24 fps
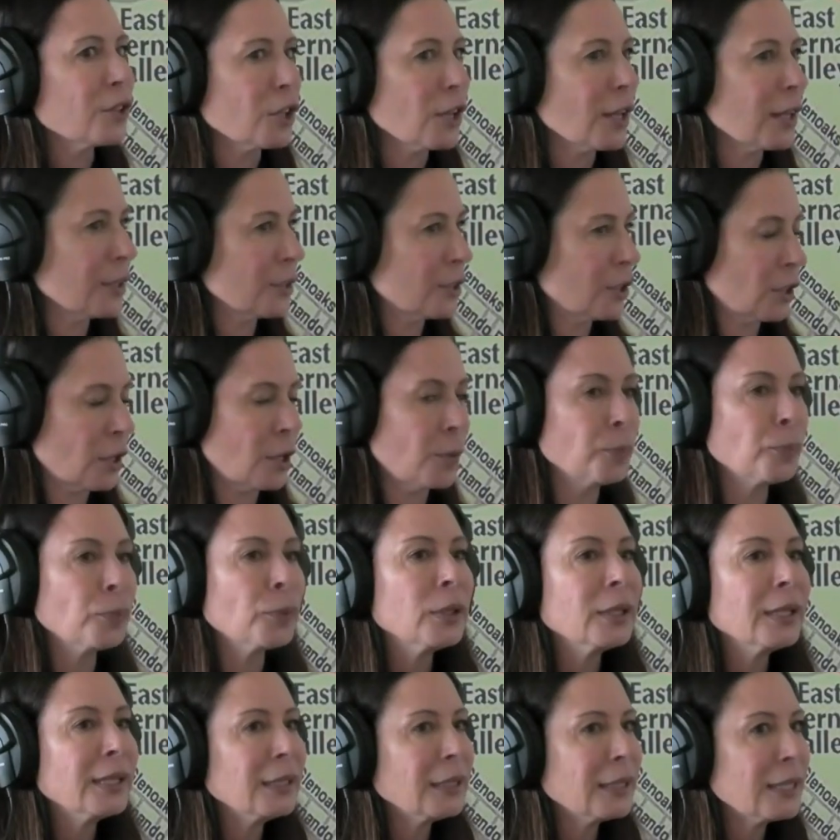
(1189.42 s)
it's
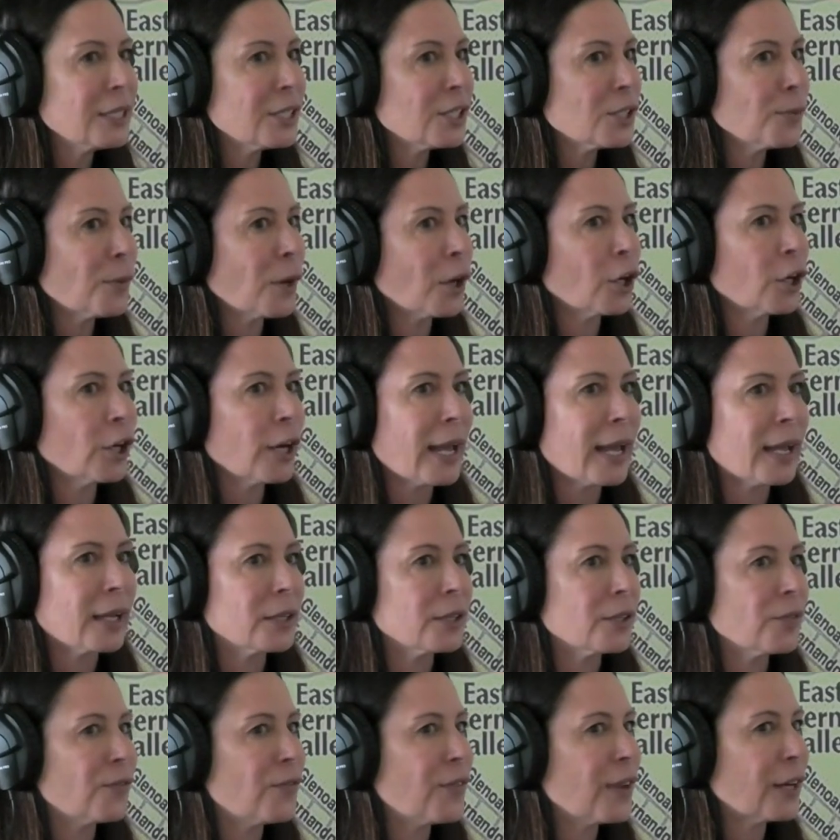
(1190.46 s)
completely smart
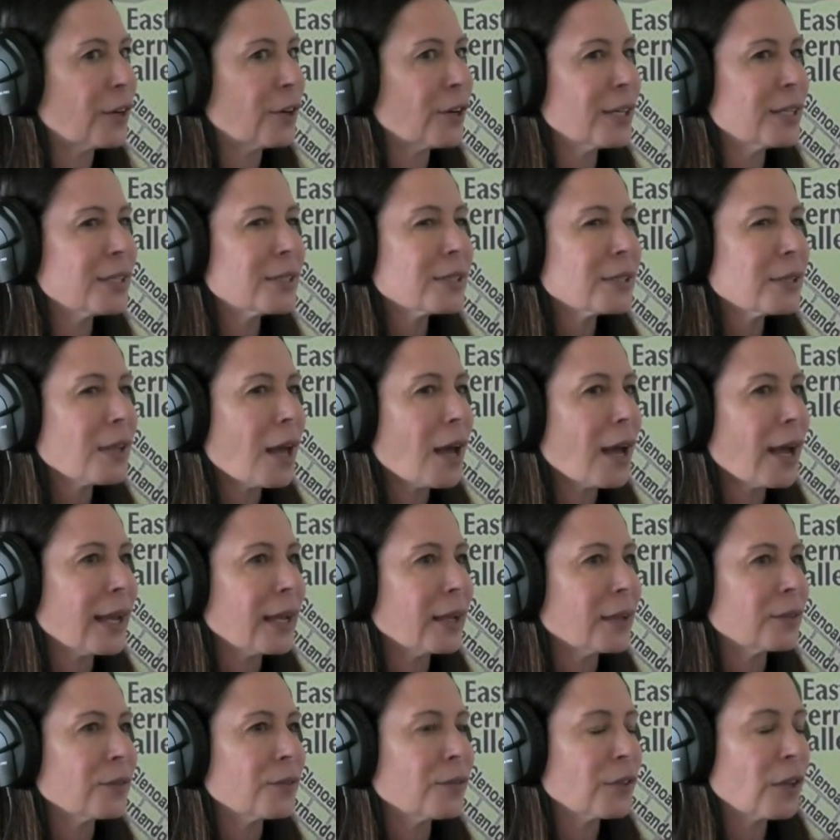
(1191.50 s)
and very sly
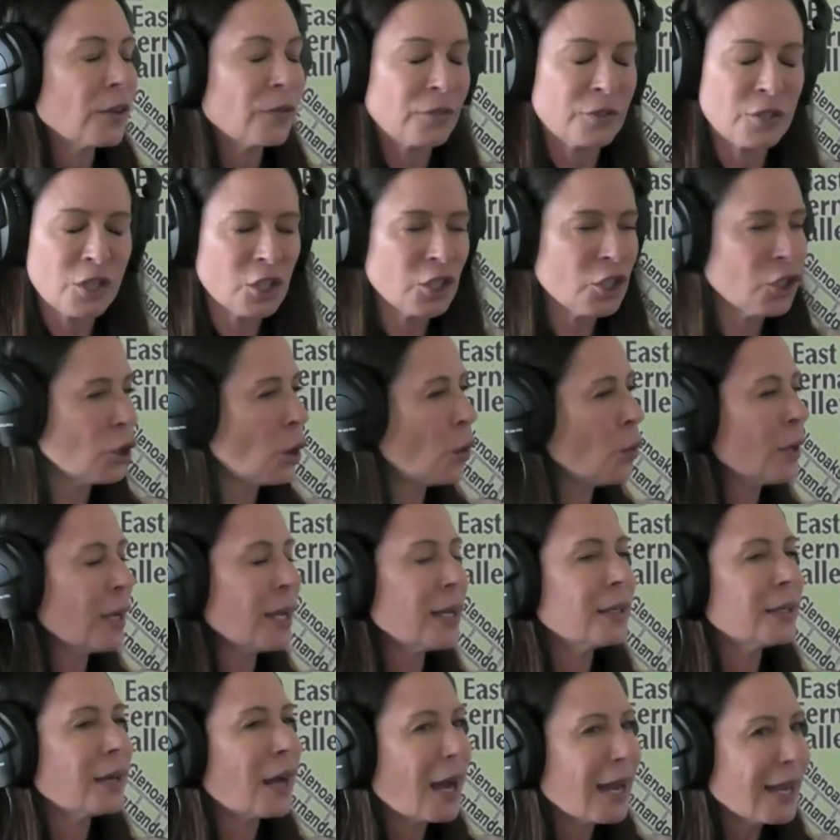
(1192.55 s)
and just so
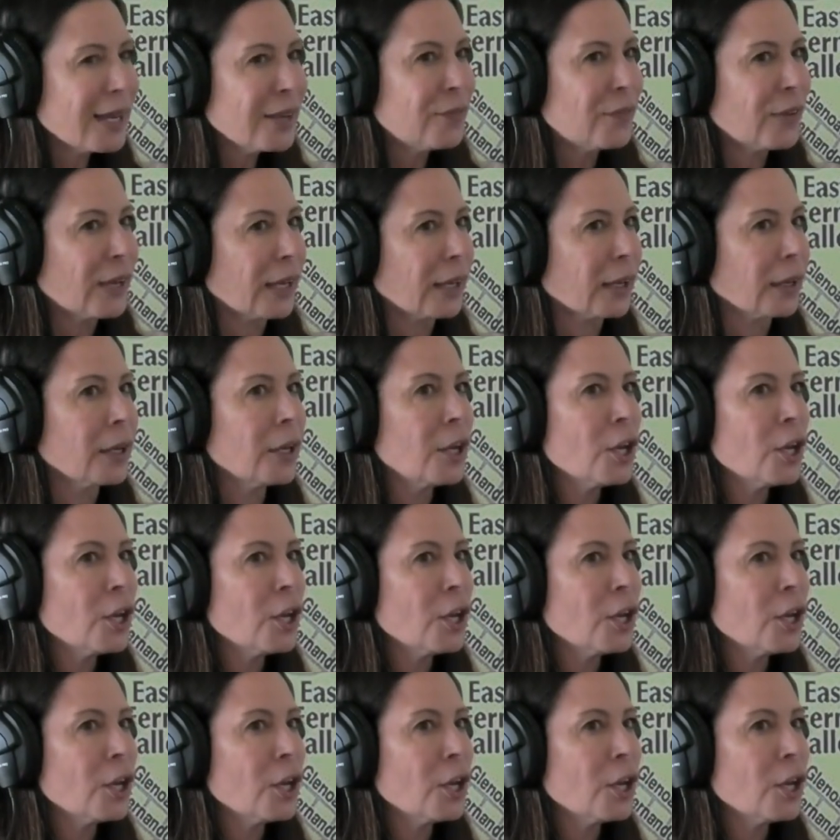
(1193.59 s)
conniving.